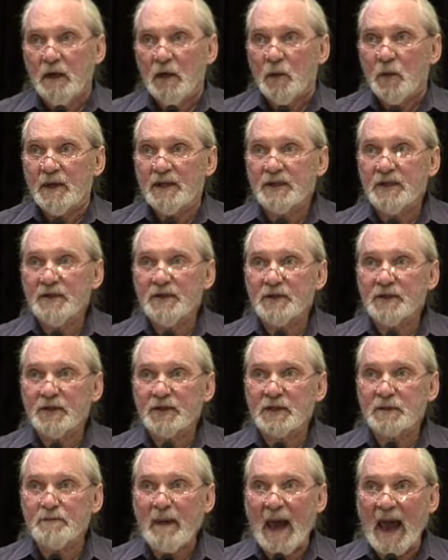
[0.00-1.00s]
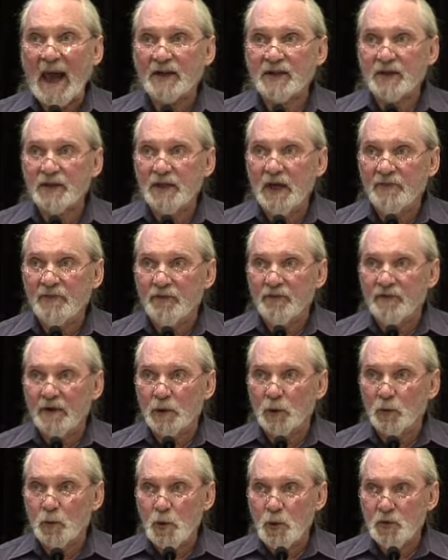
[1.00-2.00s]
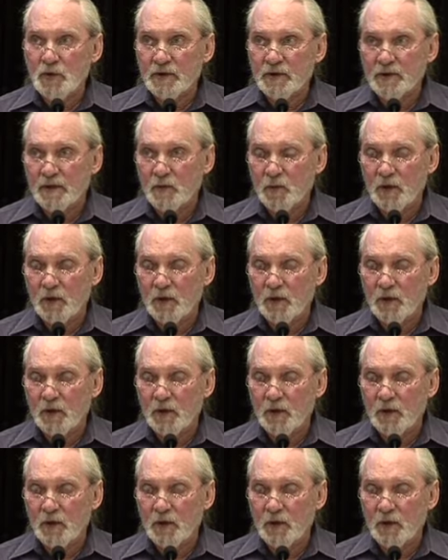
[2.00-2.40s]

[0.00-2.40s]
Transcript: We didn't dispatch enough of their wounded